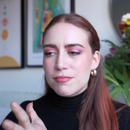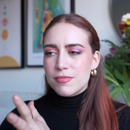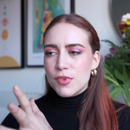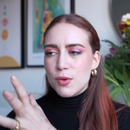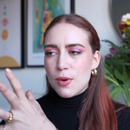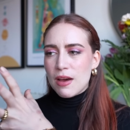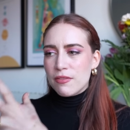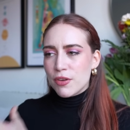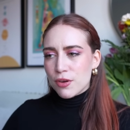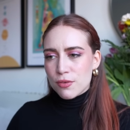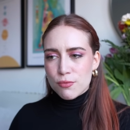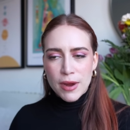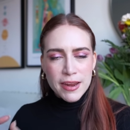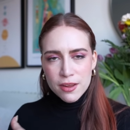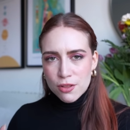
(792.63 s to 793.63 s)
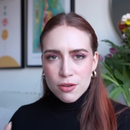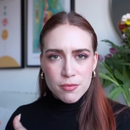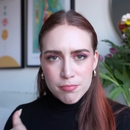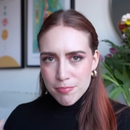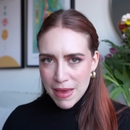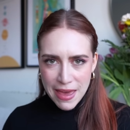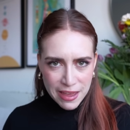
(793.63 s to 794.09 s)
you have your regular
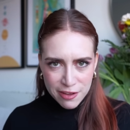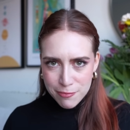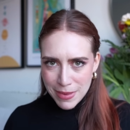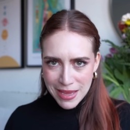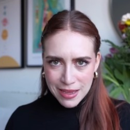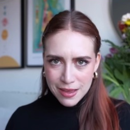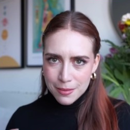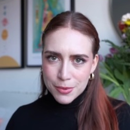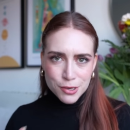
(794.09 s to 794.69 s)
bag of makeup,